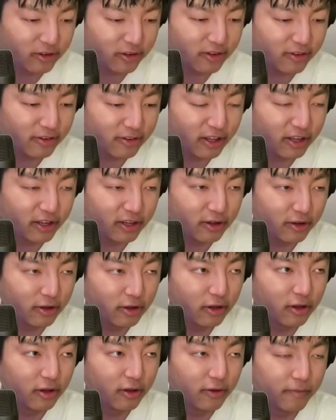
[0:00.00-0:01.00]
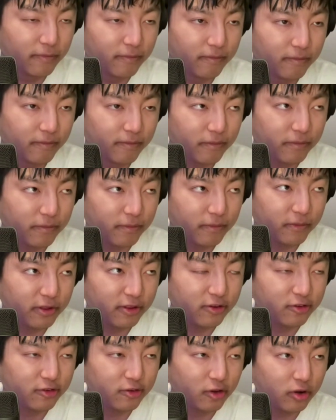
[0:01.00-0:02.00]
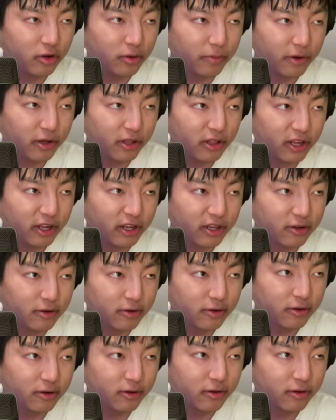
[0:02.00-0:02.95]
because it's like, it's a song about like,